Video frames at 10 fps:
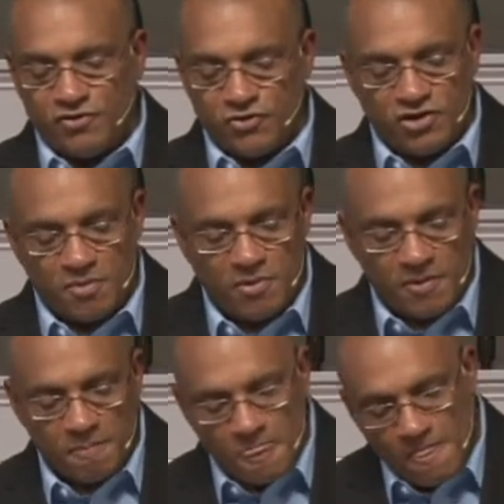number
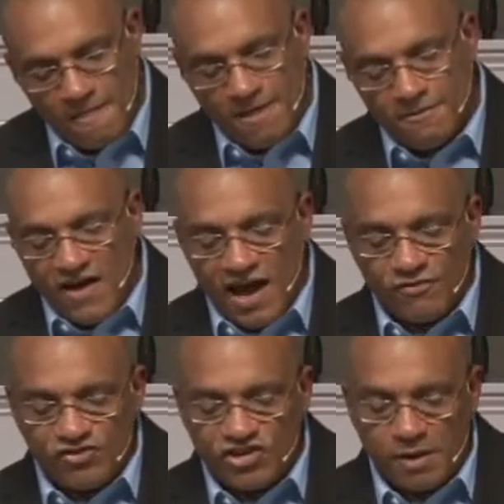5
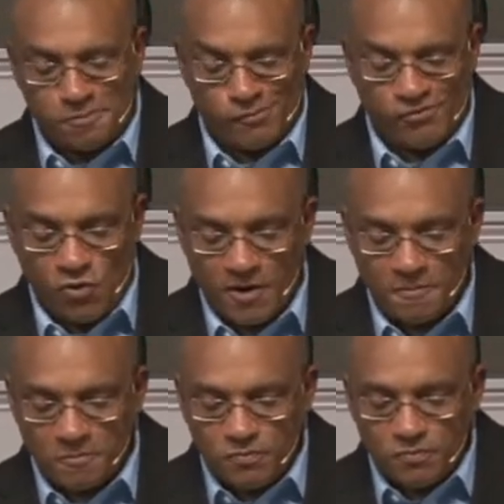of chapter 4,
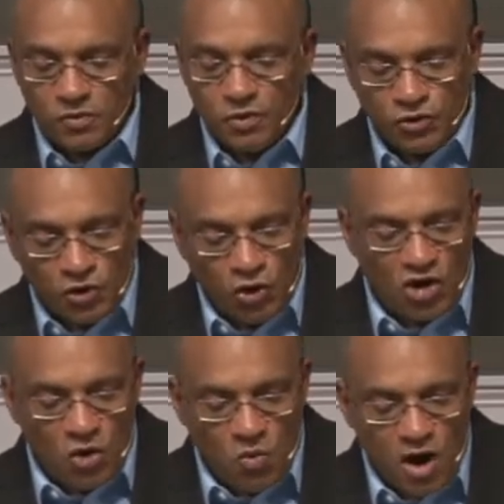do
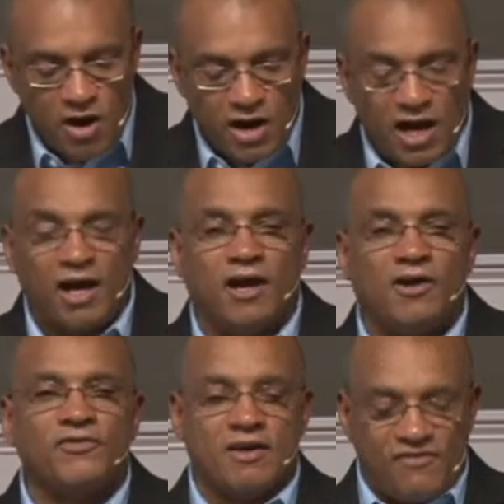the work of
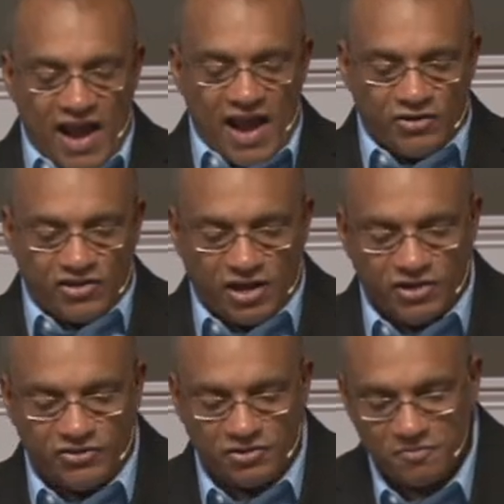an
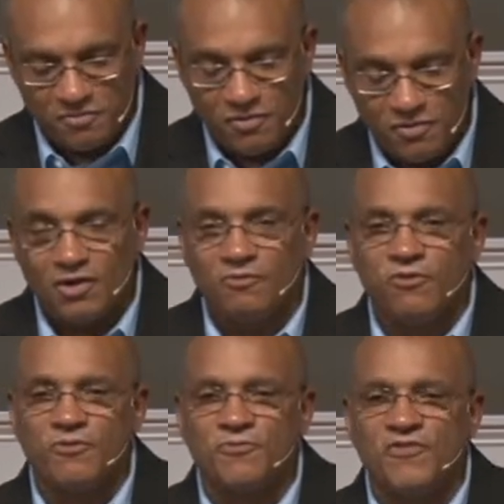evangelist.
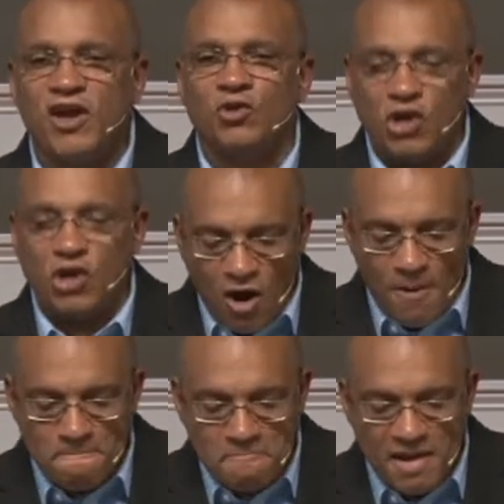Fulfill your
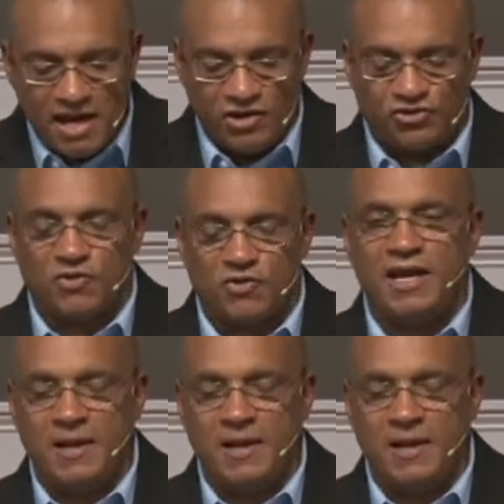ministry.